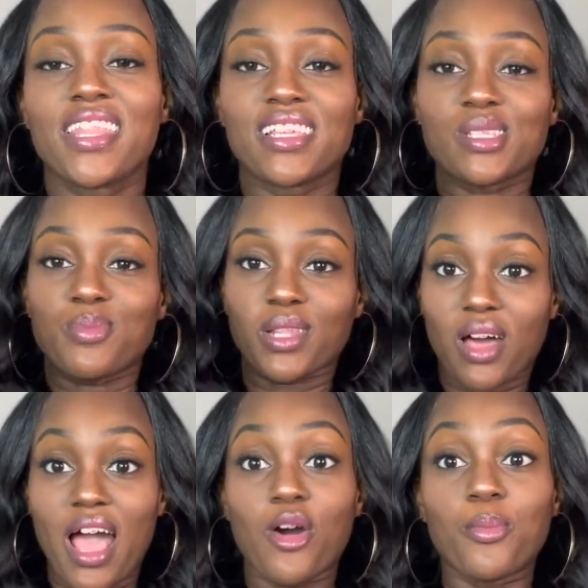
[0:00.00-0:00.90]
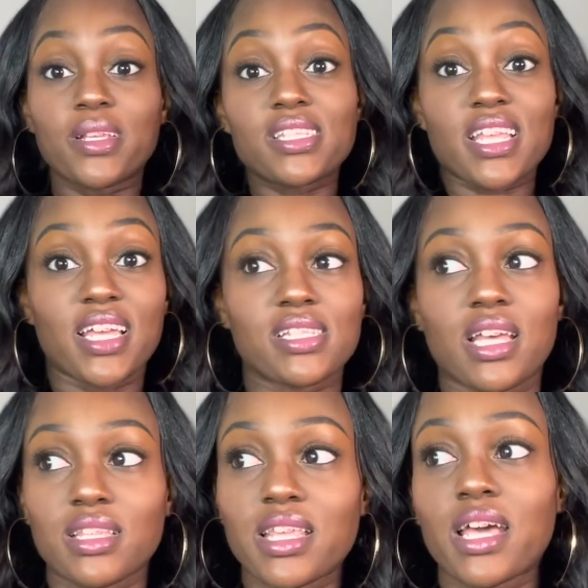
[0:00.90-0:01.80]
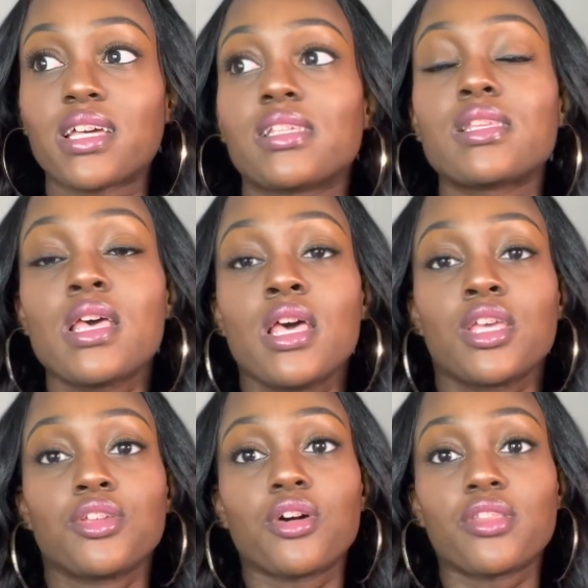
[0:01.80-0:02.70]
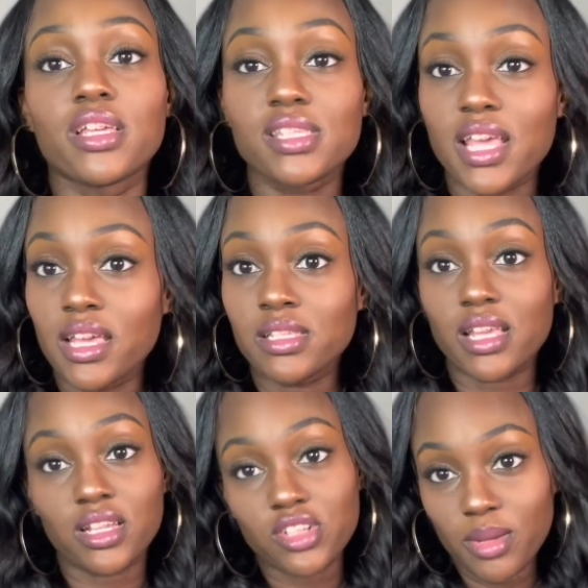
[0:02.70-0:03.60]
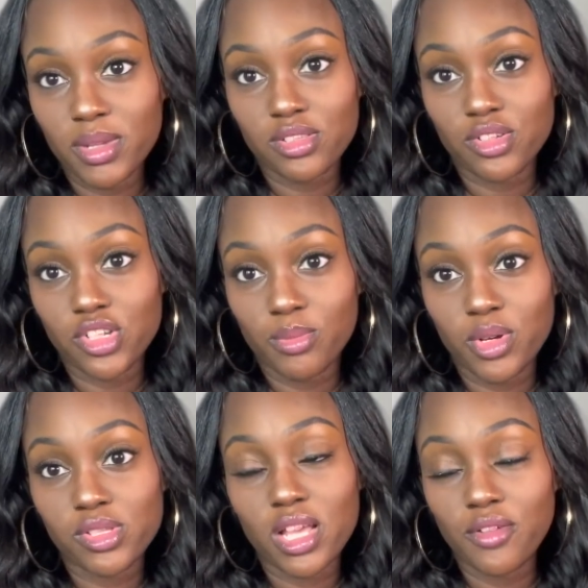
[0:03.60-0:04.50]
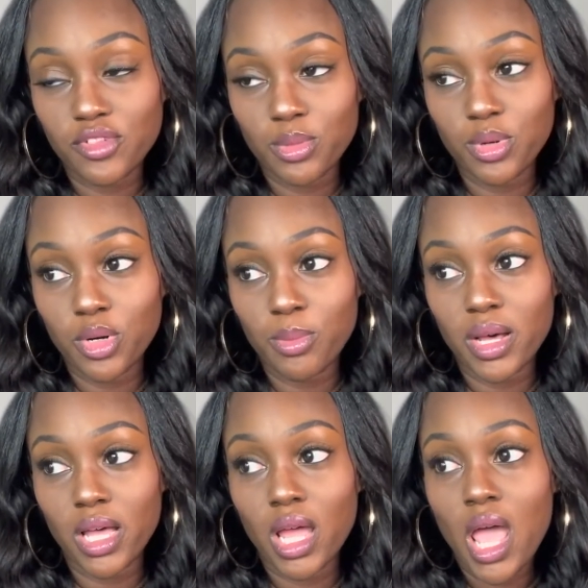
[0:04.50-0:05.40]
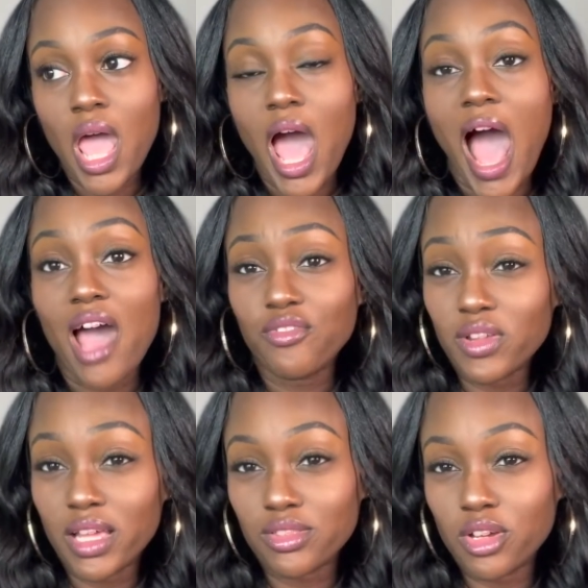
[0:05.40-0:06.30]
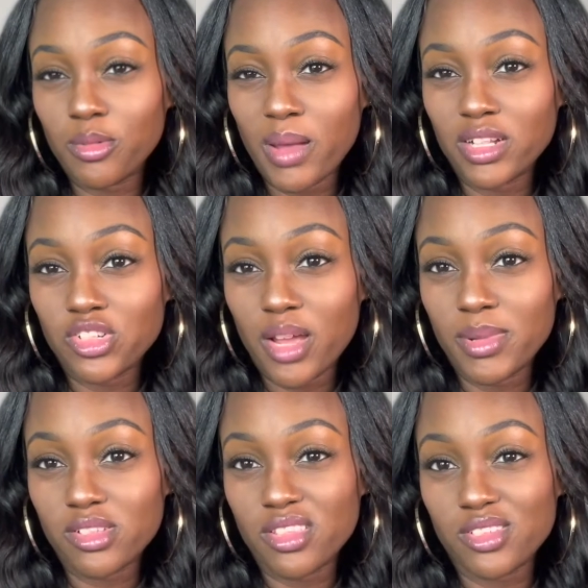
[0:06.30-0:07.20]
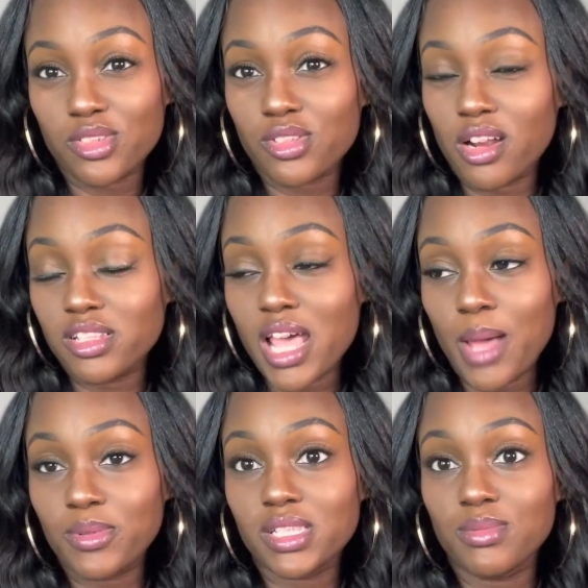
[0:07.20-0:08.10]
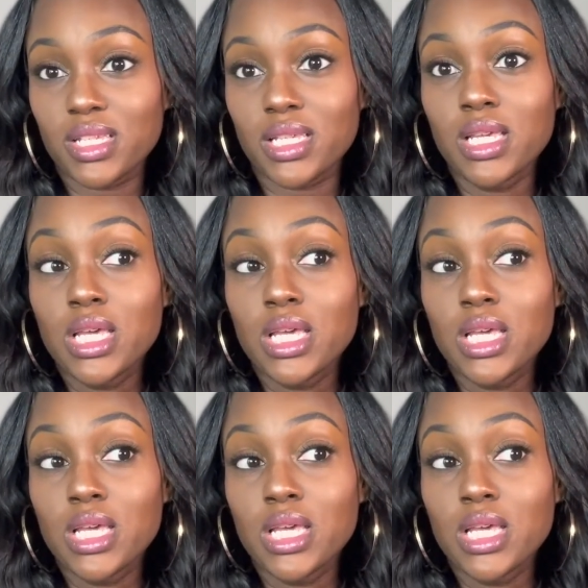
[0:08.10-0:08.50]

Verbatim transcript: this pillow. I hope it stays like that because, you know, they say second trimester is your most comfortable, but I feel like third trimester things are starting to happen to me.